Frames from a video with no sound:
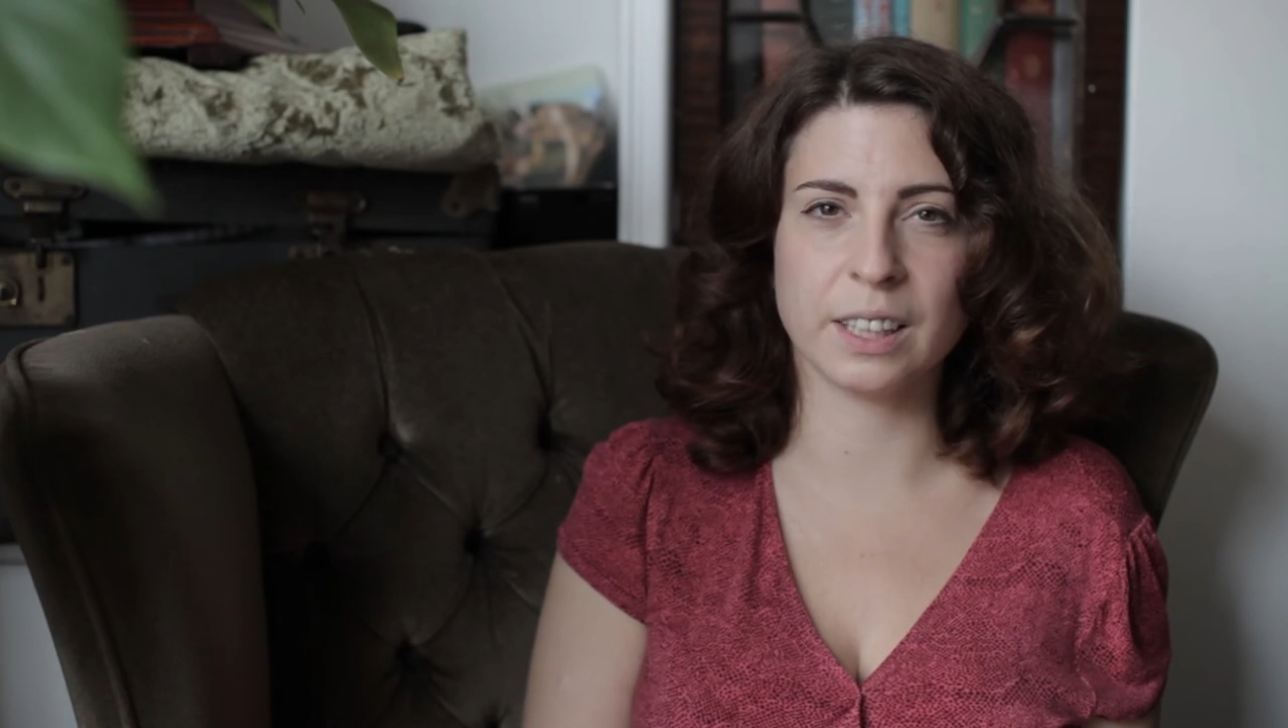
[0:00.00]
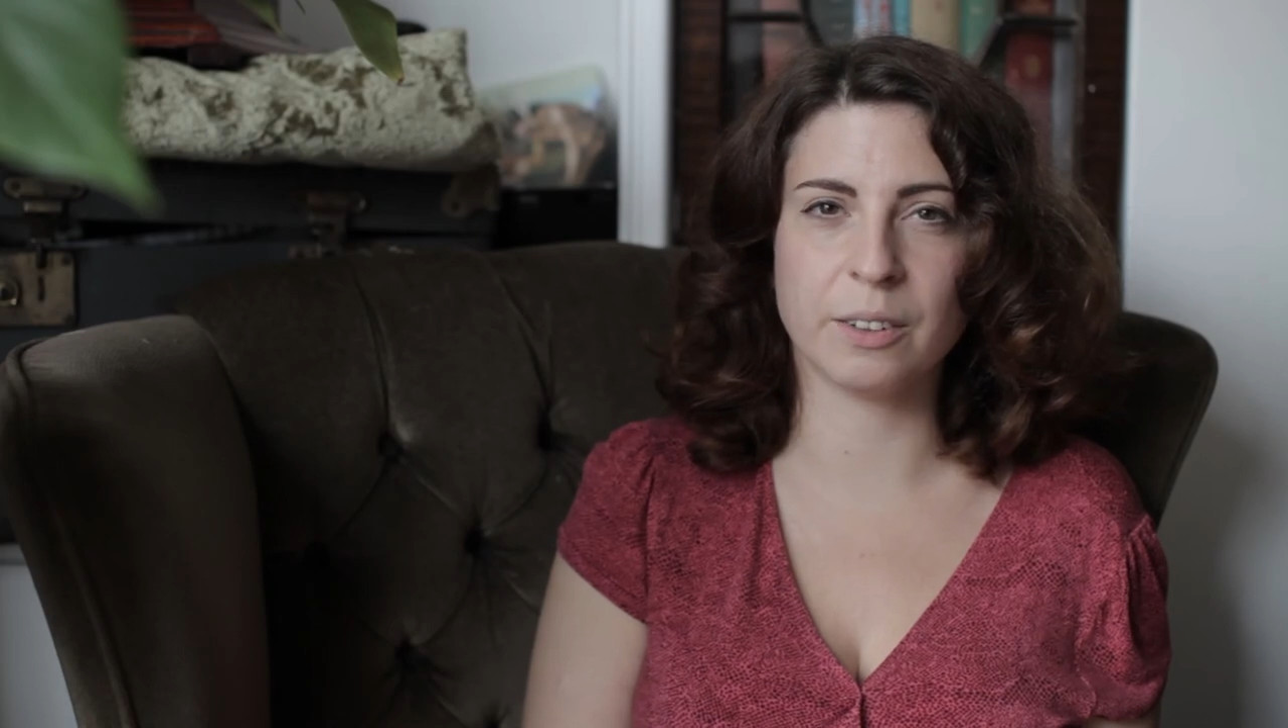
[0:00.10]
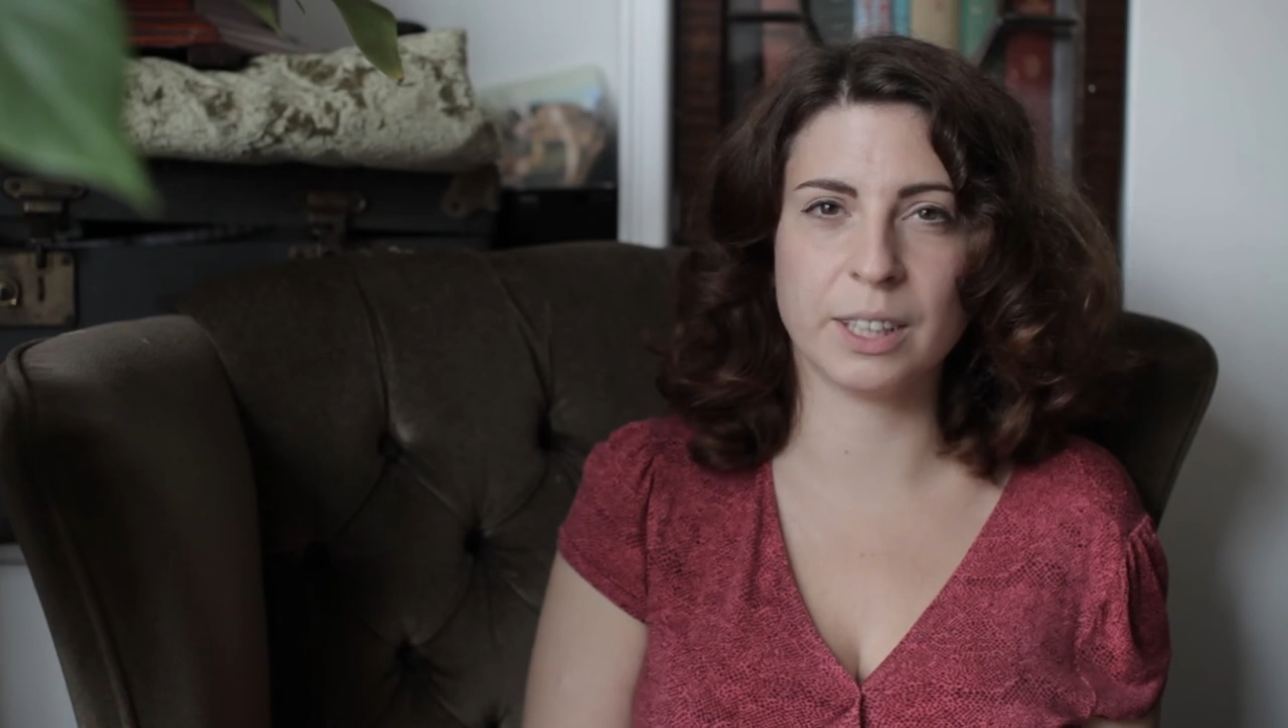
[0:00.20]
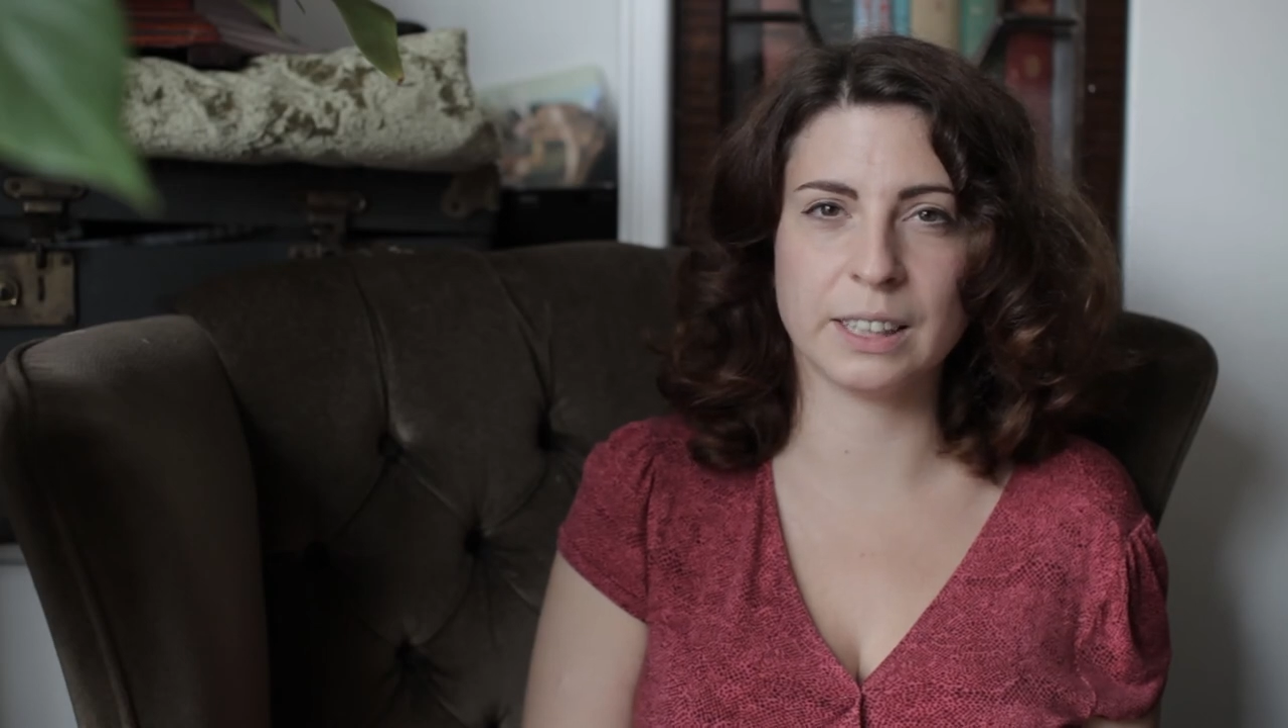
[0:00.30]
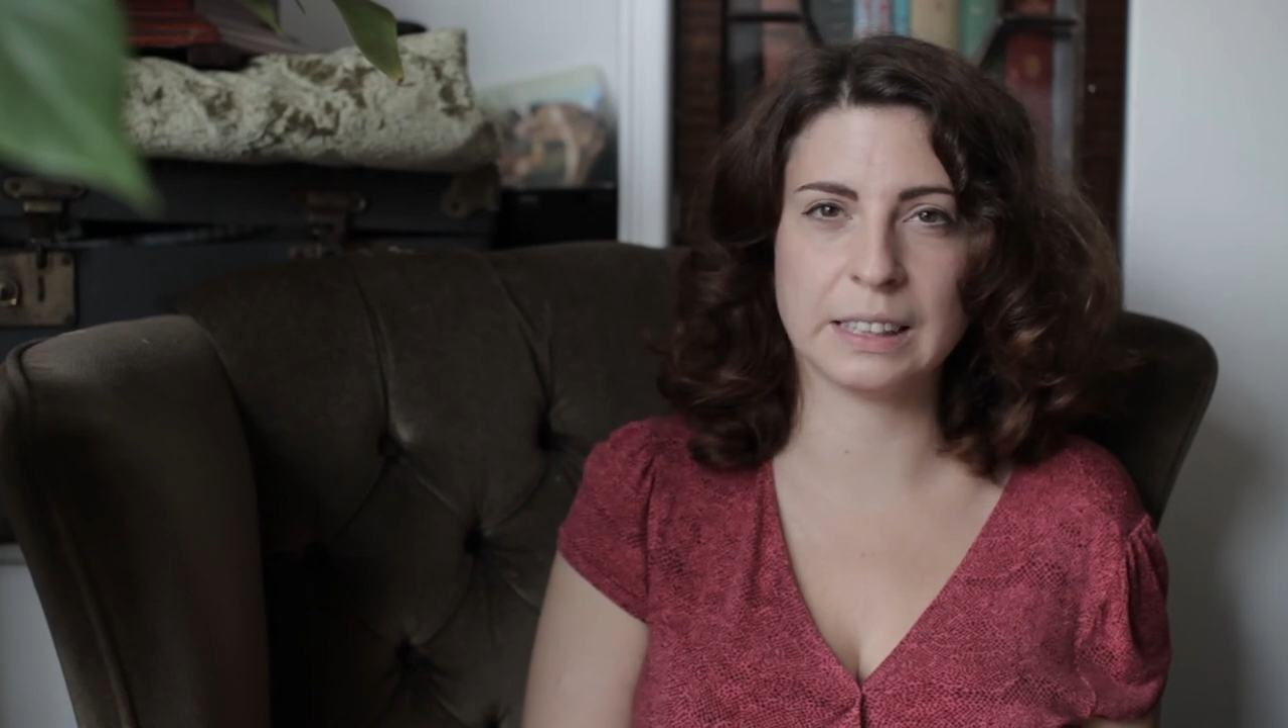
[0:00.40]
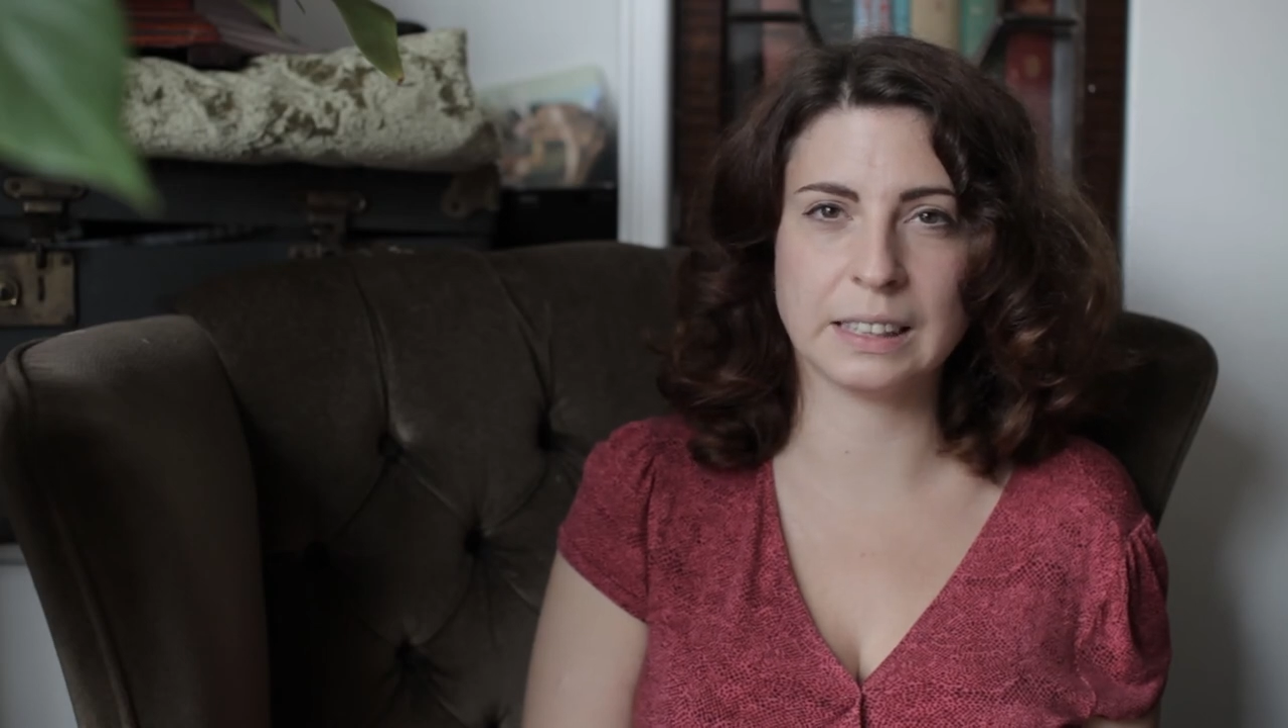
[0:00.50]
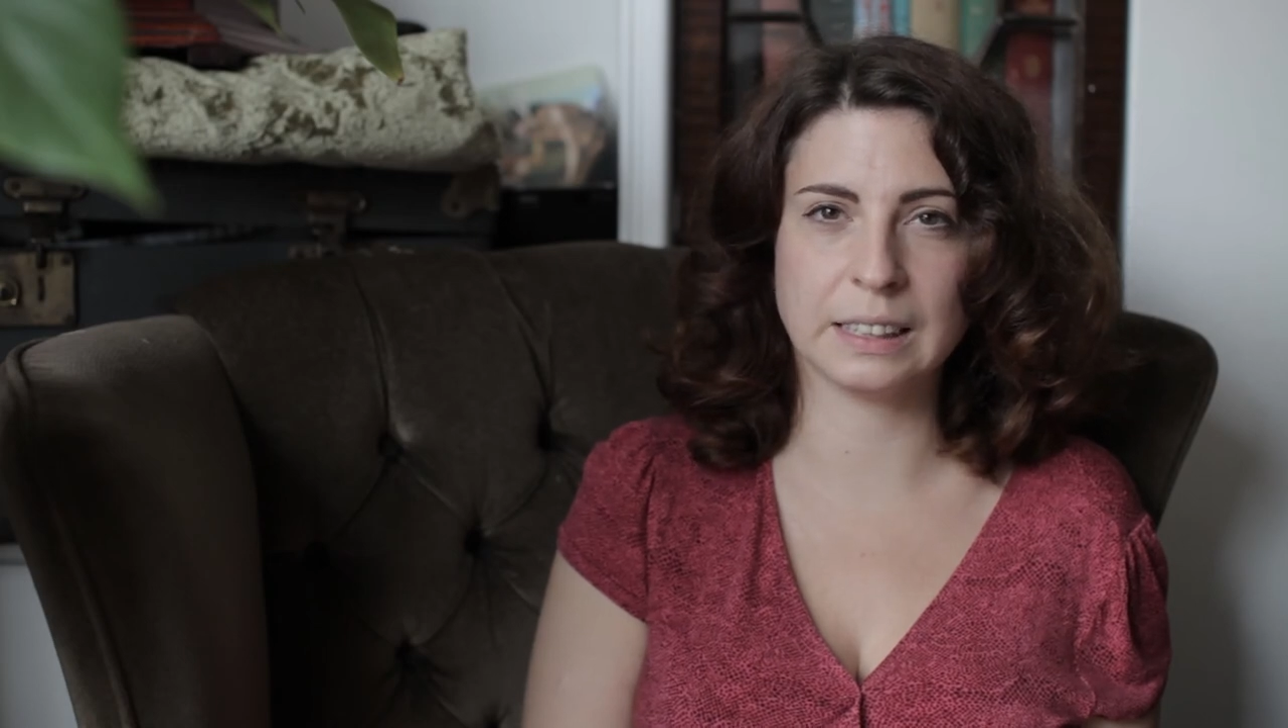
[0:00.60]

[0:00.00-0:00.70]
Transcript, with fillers: how art is